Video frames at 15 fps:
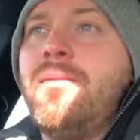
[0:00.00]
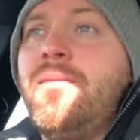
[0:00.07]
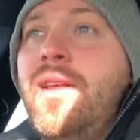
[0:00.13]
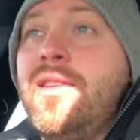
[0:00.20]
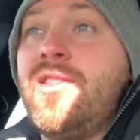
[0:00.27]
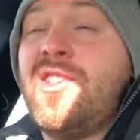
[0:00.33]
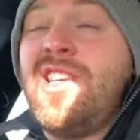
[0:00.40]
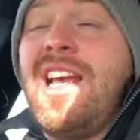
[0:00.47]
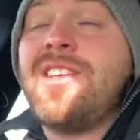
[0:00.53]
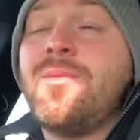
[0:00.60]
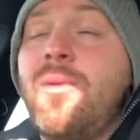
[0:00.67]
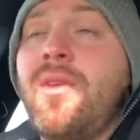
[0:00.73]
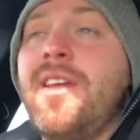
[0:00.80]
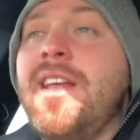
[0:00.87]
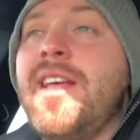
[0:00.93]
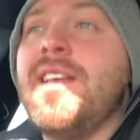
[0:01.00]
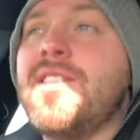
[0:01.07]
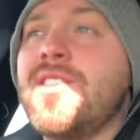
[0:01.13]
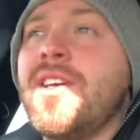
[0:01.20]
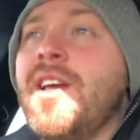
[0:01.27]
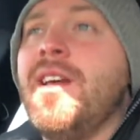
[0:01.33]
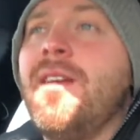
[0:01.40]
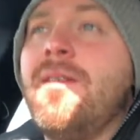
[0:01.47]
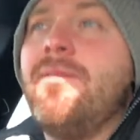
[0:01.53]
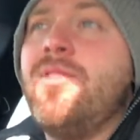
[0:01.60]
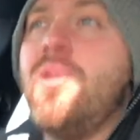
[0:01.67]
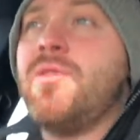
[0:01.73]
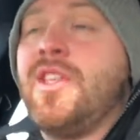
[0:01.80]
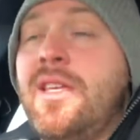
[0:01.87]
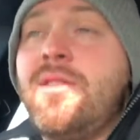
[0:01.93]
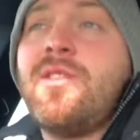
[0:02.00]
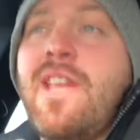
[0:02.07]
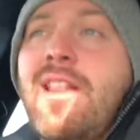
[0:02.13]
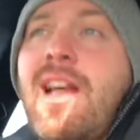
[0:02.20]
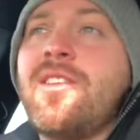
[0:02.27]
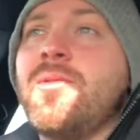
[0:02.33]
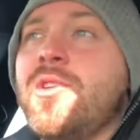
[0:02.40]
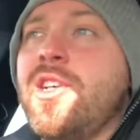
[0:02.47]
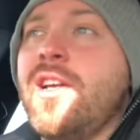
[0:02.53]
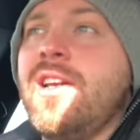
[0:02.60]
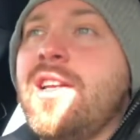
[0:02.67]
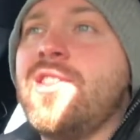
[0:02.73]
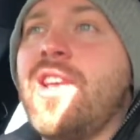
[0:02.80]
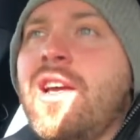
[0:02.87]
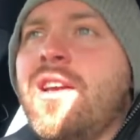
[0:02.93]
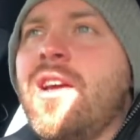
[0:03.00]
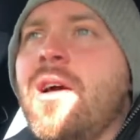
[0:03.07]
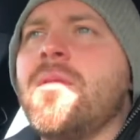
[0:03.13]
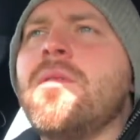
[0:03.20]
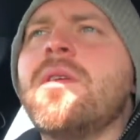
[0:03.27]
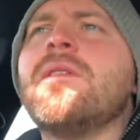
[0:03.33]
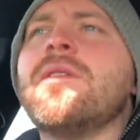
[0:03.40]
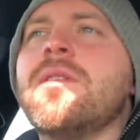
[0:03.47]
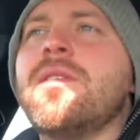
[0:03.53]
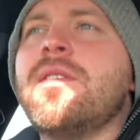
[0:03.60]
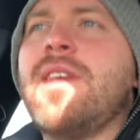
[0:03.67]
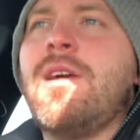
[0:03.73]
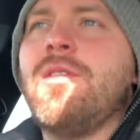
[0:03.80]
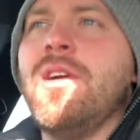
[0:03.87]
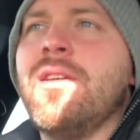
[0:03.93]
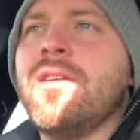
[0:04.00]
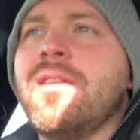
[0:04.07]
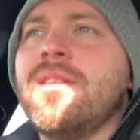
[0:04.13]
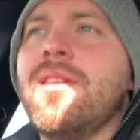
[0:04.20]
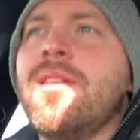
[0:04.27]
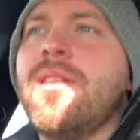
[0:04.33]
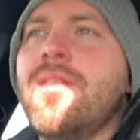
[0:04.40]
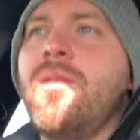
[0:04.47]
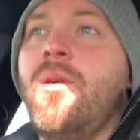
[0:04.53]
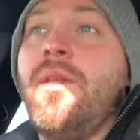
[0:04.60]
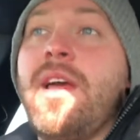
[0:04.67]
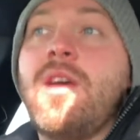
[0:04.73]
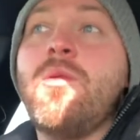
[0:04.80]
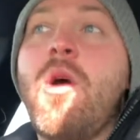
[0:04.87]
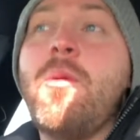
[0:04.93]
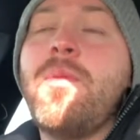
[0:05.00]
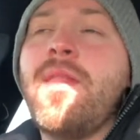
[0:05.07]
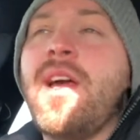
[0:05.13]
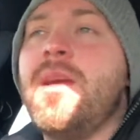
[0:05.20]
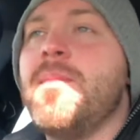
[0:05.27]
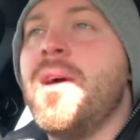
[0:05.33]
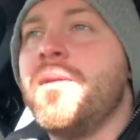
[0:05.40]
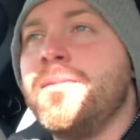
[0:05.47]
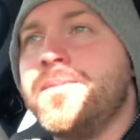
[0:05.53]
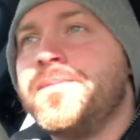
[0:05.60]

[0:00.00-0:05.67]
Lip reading: It says what it is. You say that to a journalist, they're going to go, carry on, or they're going to open that email.